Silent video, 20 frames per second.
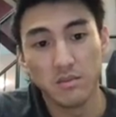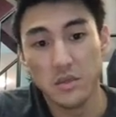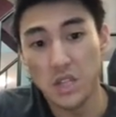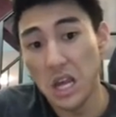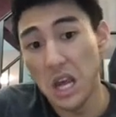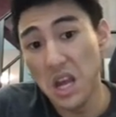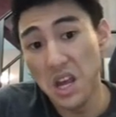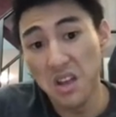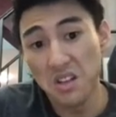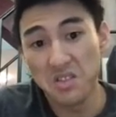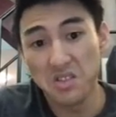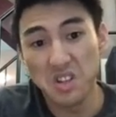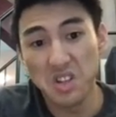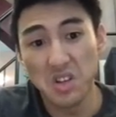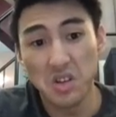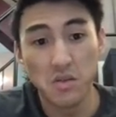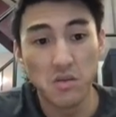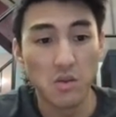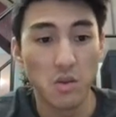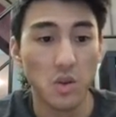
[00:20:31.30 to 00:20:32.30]
Yeah, it's
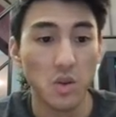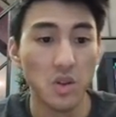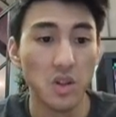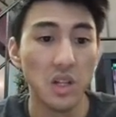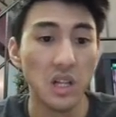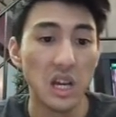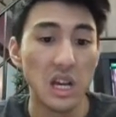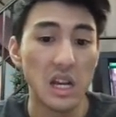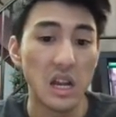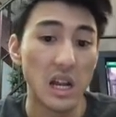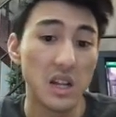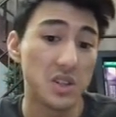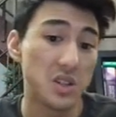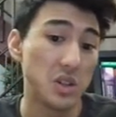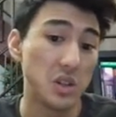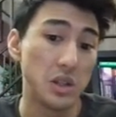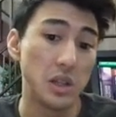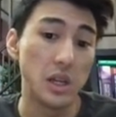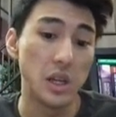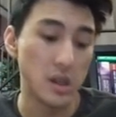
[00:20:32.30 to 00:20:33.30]
gonna hold the line. I
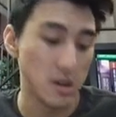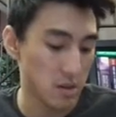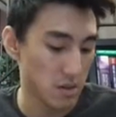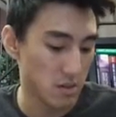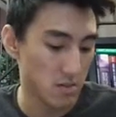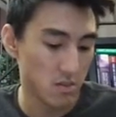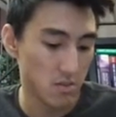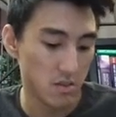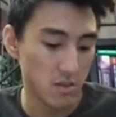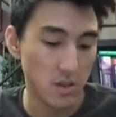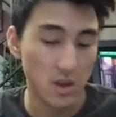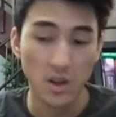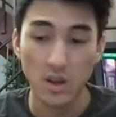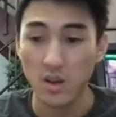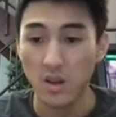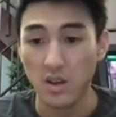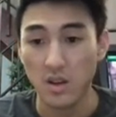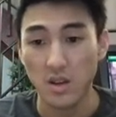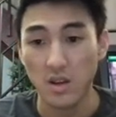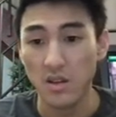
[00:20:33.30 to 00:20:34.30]
still think
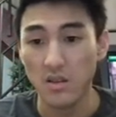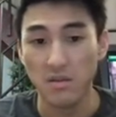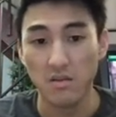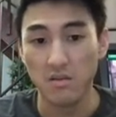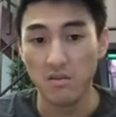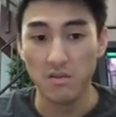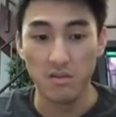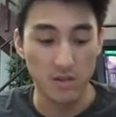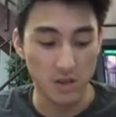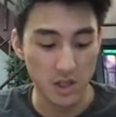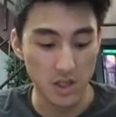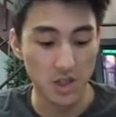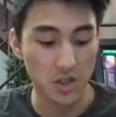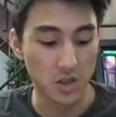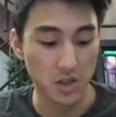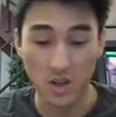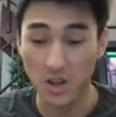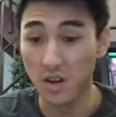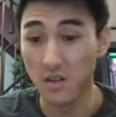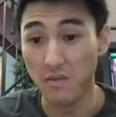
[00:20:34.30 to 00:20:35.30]
this is
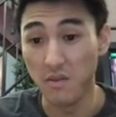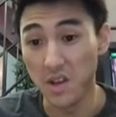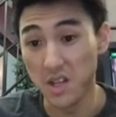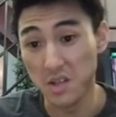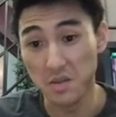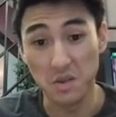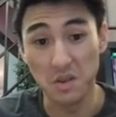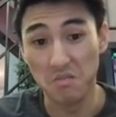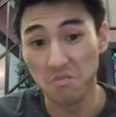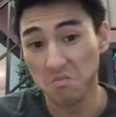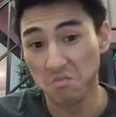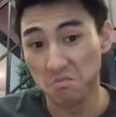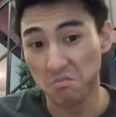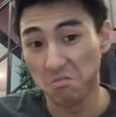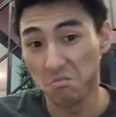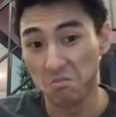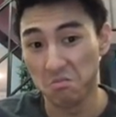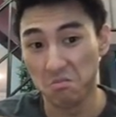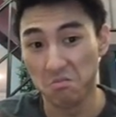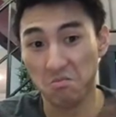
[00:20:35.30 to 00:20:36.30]
a good investment.
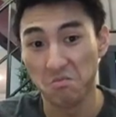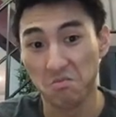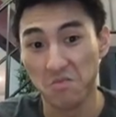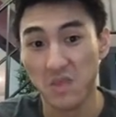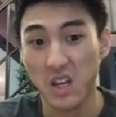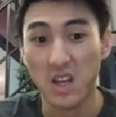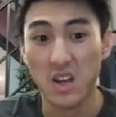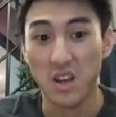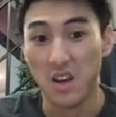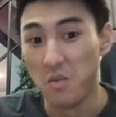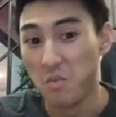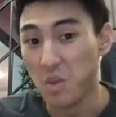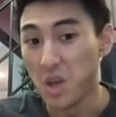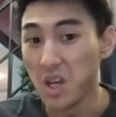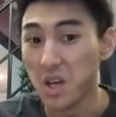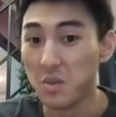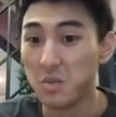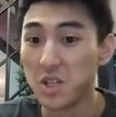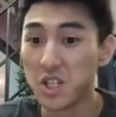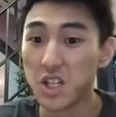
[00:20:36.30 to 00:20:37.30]

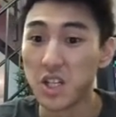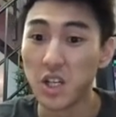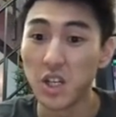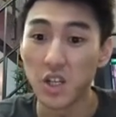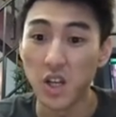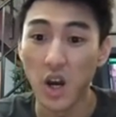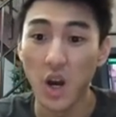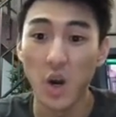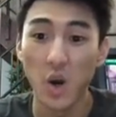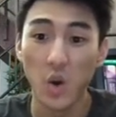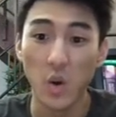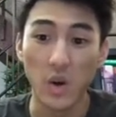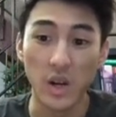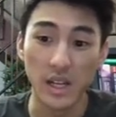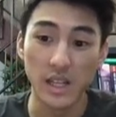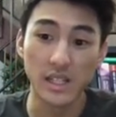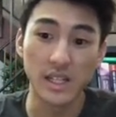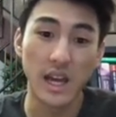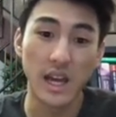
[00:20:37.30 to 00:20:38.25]
Bingo Machine Go is